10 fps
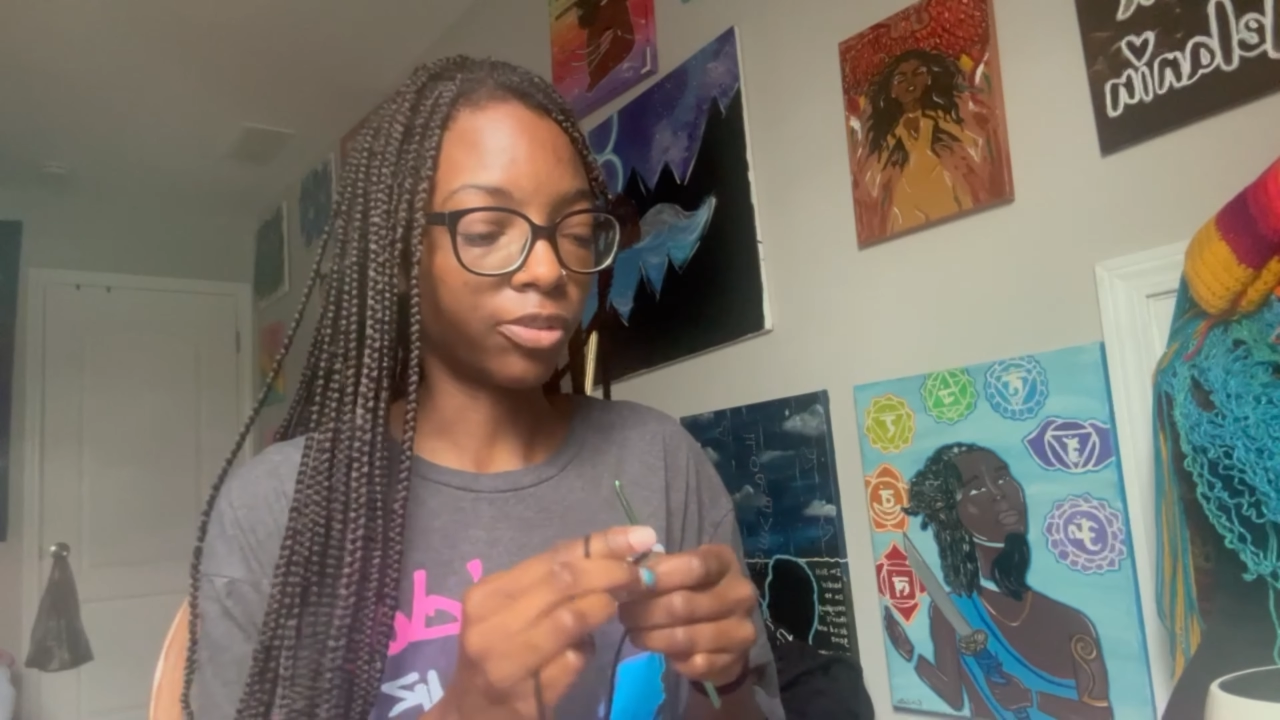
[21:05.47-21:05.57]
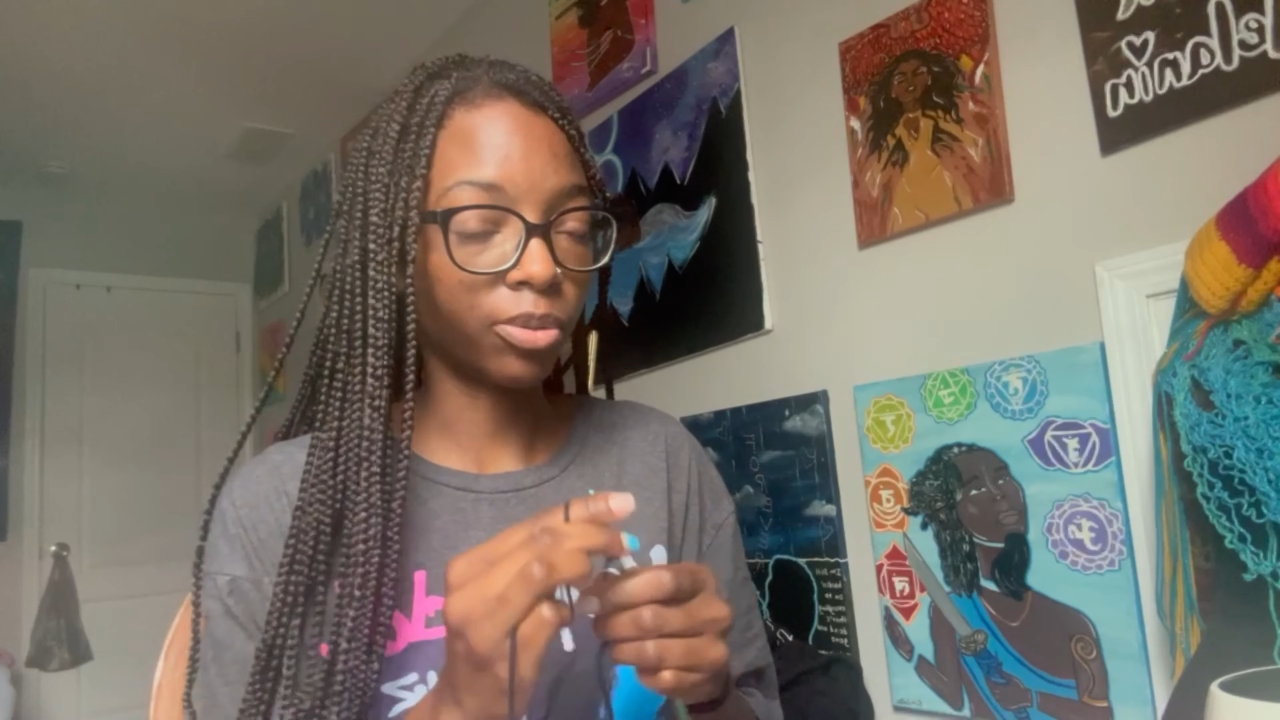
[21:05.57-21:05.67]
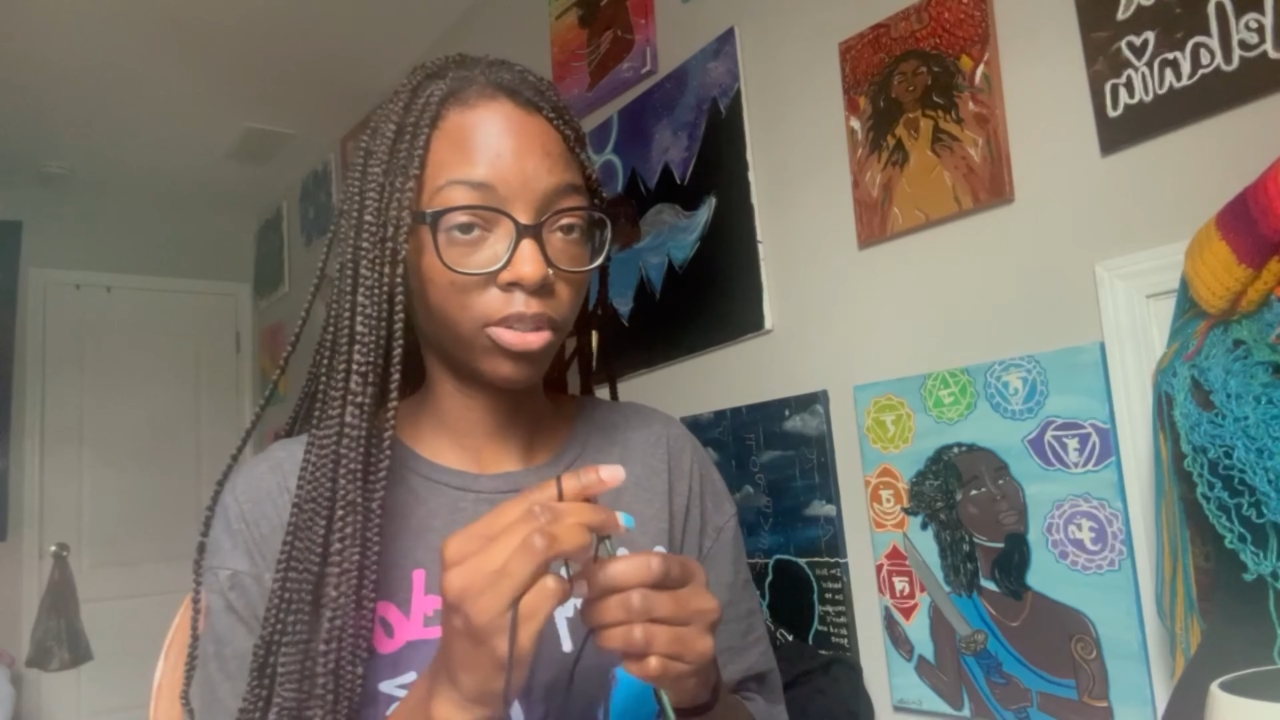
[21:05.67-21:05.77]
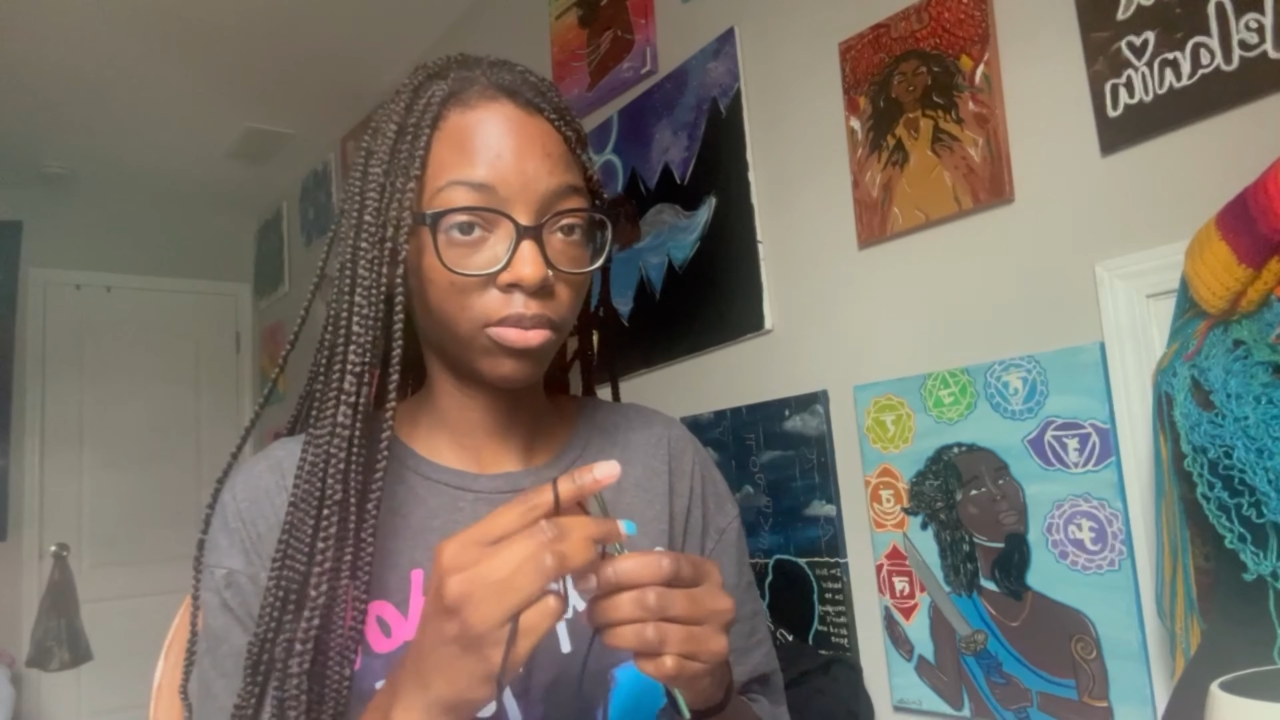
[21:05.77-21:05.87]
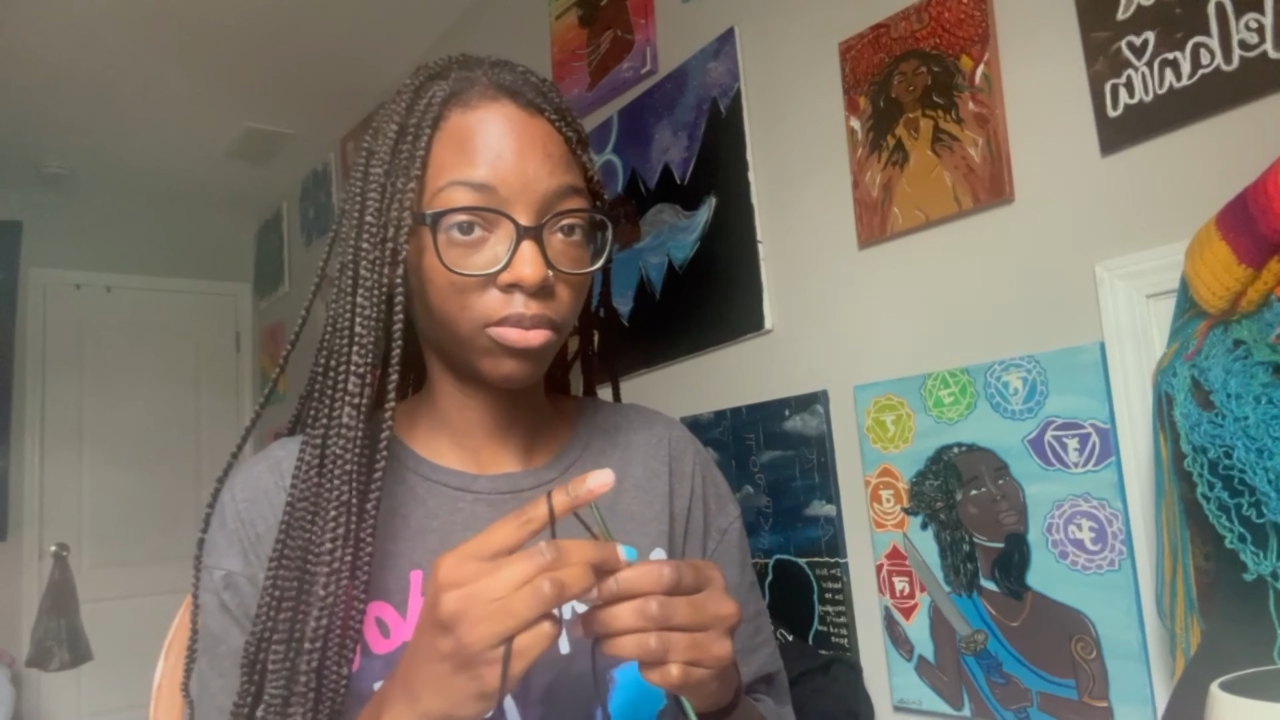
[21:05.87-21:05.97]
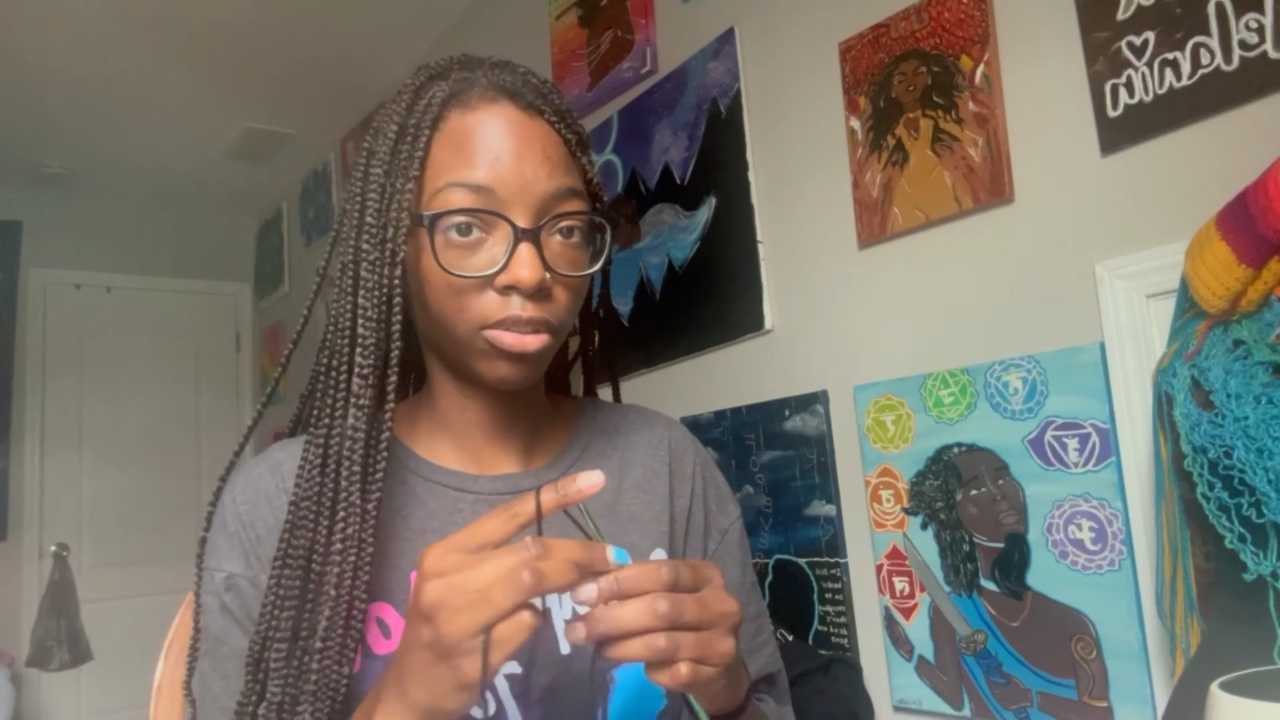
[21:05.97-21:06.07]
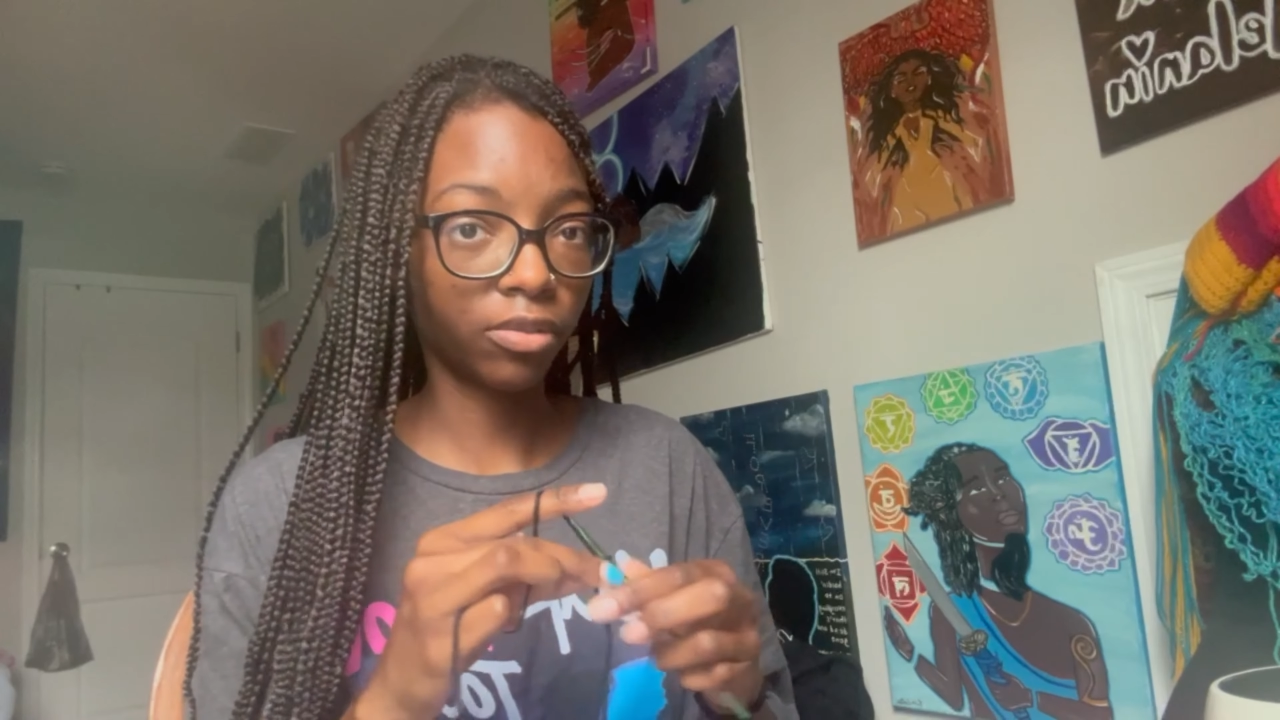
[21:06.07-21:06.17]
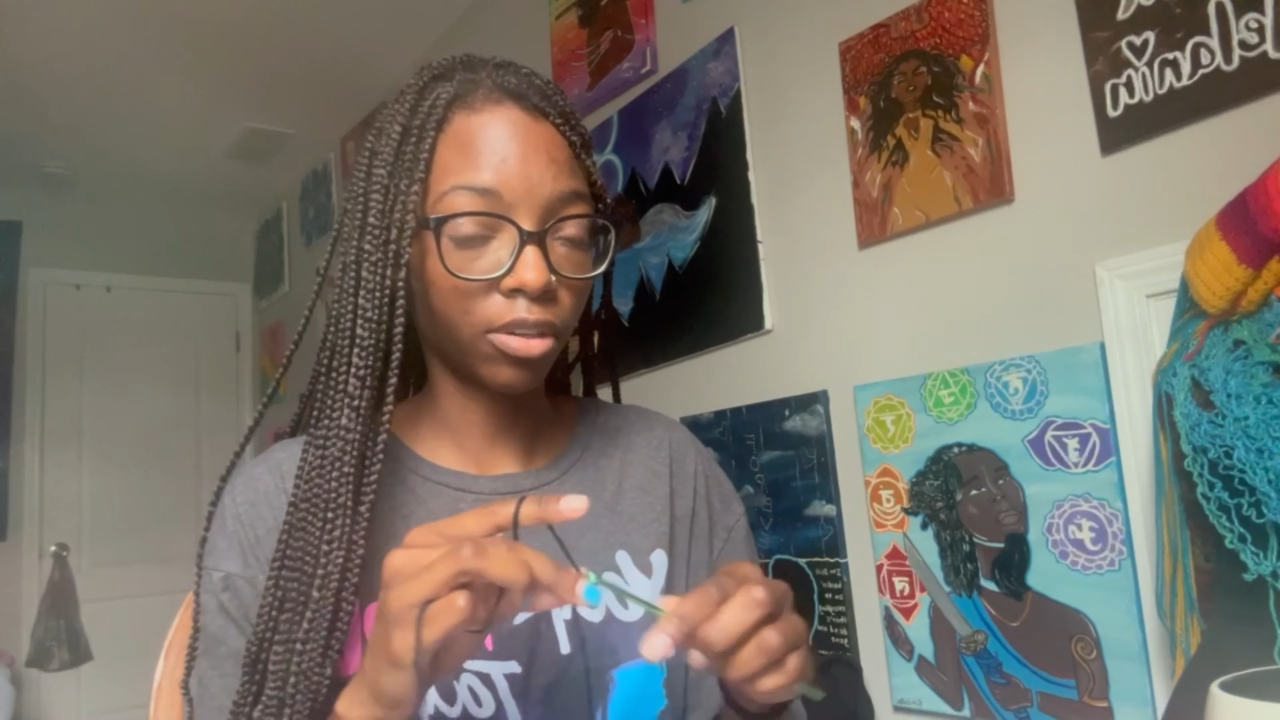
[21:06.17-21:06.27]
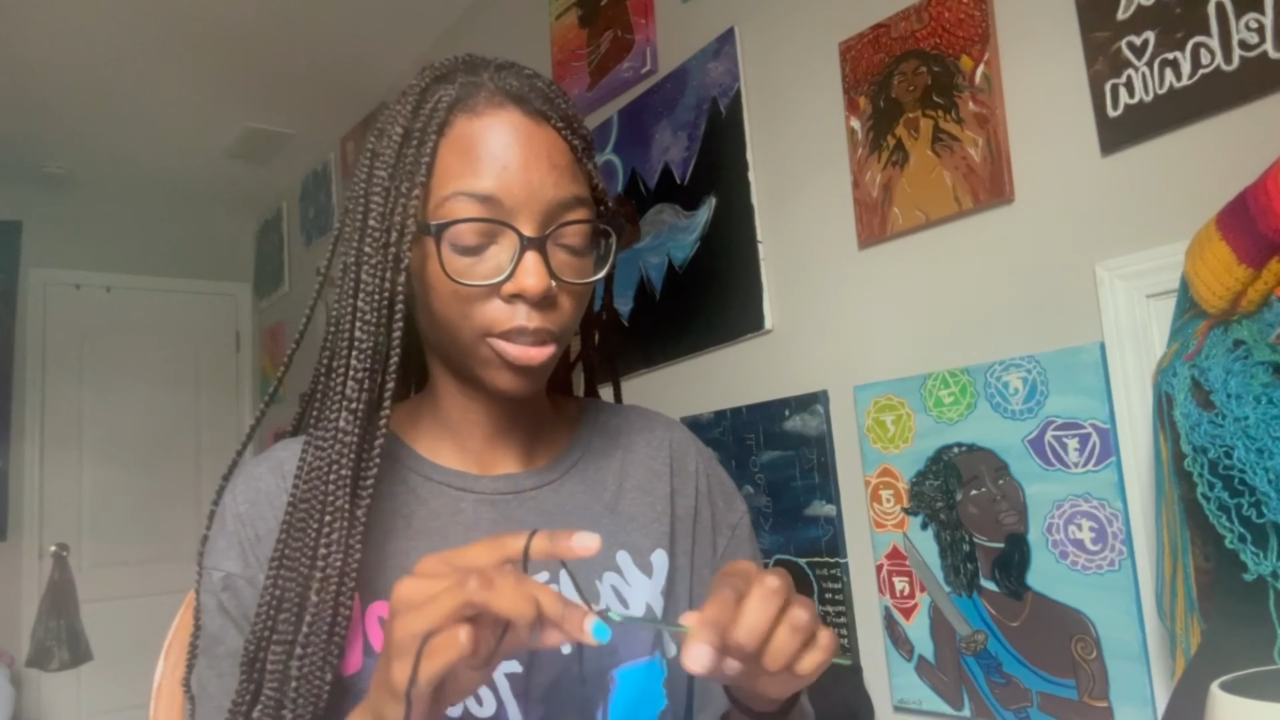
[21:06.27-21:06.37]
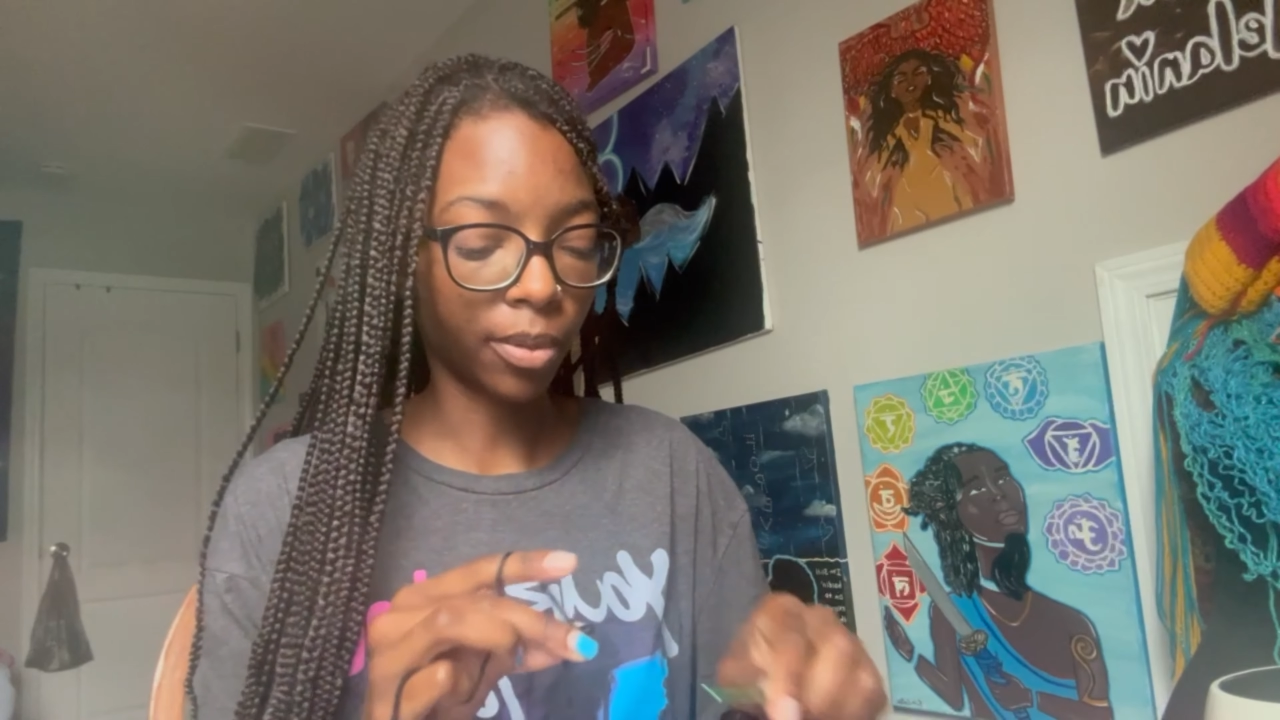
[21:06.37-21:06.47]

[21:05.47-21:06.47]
you want to do 2 rows,